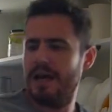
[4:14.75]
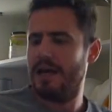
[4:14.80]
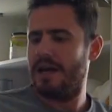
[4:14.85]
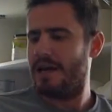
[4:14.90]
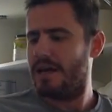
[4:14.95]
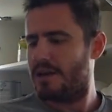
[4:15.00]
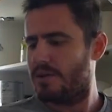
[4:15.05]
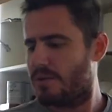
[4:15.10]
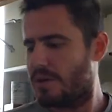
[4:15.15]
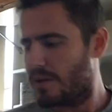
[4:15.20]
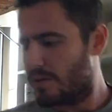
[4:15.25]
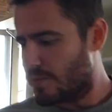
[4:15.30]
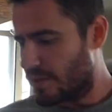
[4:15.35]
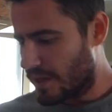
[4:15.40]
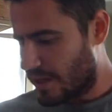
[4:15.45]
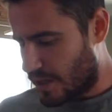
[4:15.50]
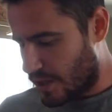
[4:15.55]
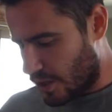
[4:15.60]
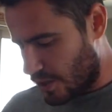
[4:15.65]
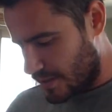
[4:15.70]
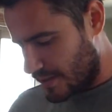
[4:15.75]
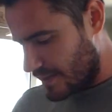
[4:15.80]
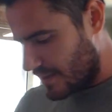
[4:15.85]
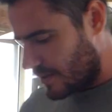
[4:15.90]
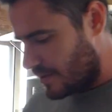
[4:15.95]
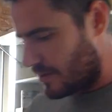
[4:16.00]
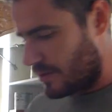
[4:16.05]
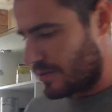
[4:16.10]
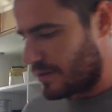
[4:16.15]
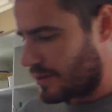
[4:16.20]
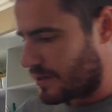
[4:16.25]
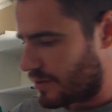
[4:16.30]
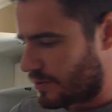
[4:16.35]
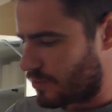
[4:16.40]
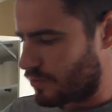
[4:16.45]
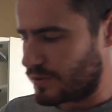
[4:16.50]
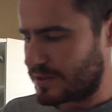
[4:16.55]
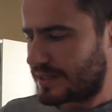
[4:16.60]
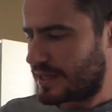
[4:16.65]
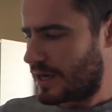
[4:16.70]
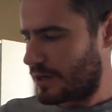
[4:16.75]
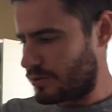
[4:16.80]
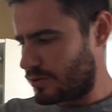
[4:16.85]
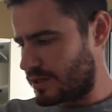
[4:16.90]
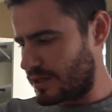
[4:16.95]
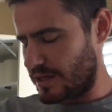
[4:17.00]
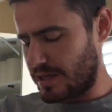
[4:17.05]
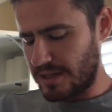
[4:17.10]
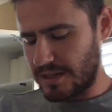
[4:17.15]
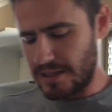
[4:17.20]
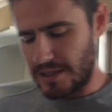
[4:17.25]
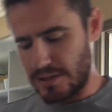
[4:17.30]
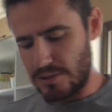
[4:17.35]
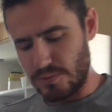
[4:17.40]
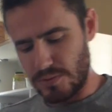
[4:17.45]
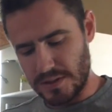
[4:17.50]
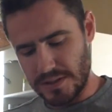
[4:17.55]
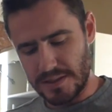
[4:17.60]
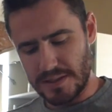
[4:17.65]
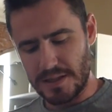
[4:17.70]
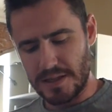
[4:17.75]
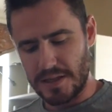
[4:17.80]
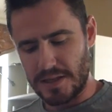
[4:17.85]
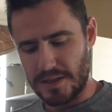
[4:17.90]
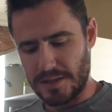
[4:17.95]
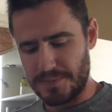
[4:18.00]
And well, we'll close it without a lid, with